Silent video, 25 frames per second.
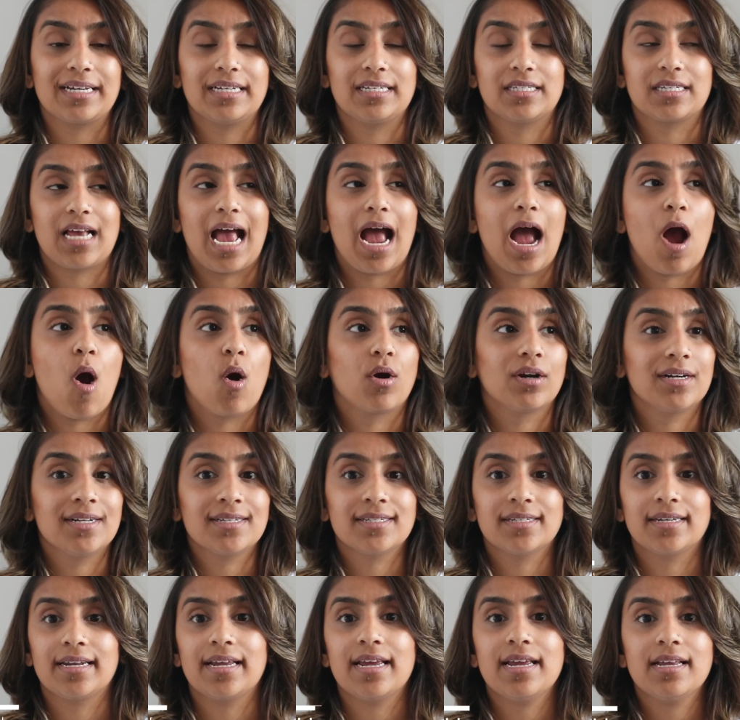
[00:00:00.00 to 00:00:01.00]
It's
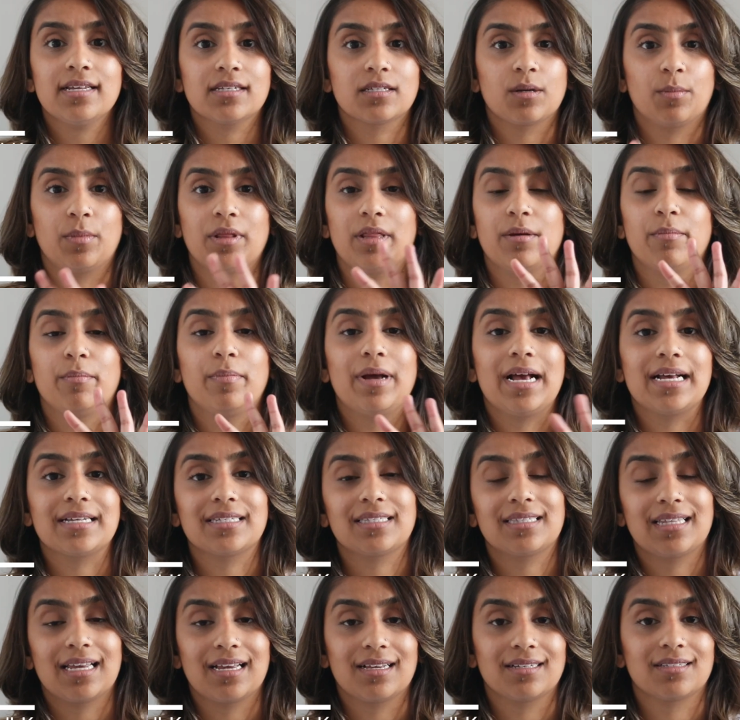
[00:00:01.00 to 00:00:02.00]
honestly some of the best
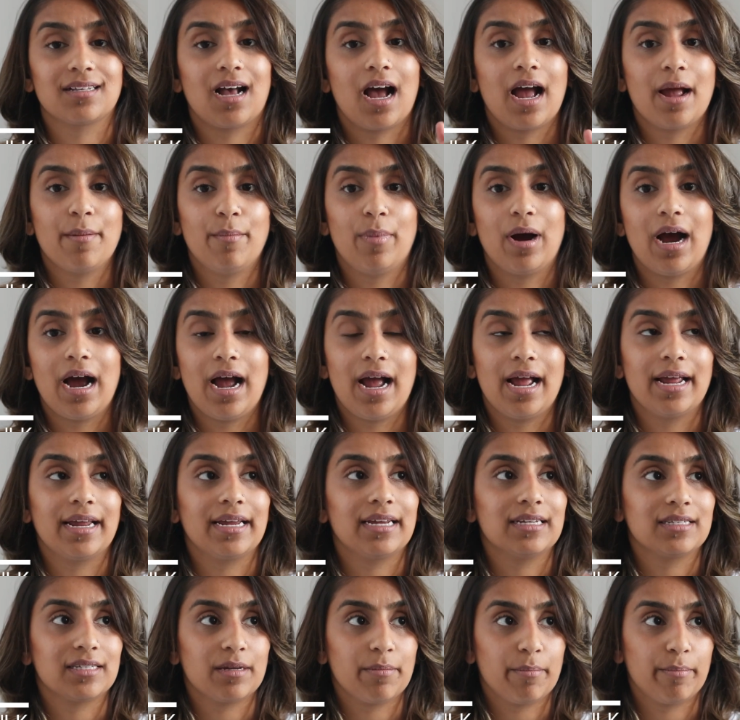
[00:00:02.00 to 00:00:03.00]
things that I buy
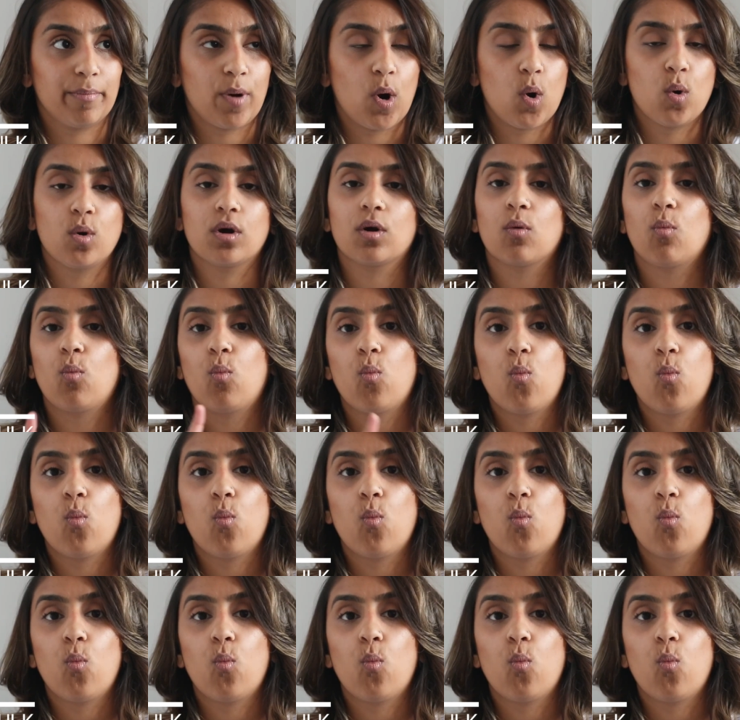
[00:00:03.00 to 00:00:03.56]
is in bulk.